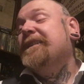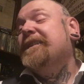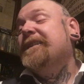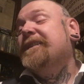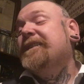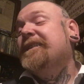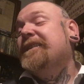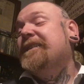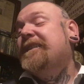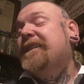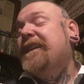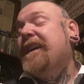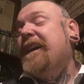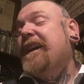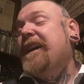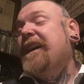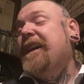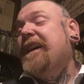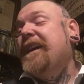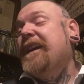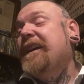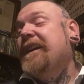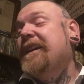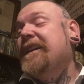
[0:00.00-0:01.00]

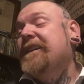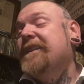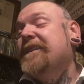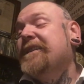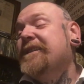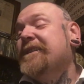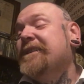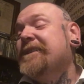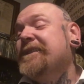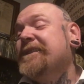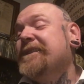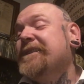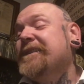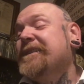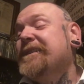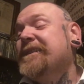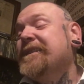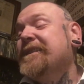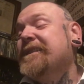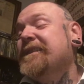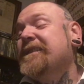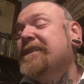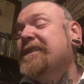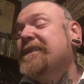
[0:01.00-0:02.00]
They're
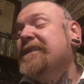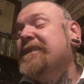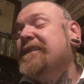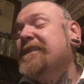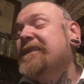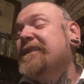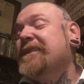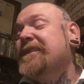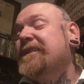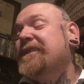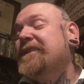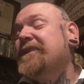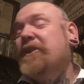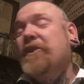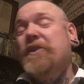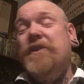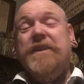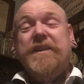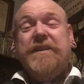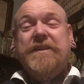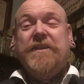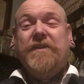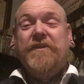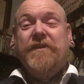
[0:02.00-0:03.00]
not
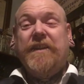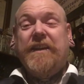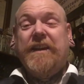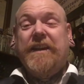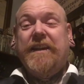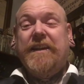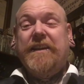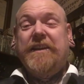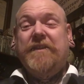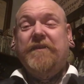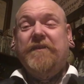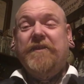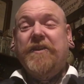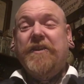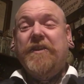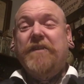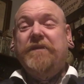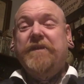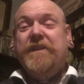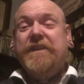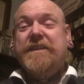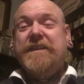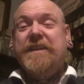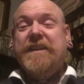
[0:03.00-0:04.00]
historically accurate,
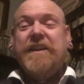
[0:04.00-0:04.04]
obviously.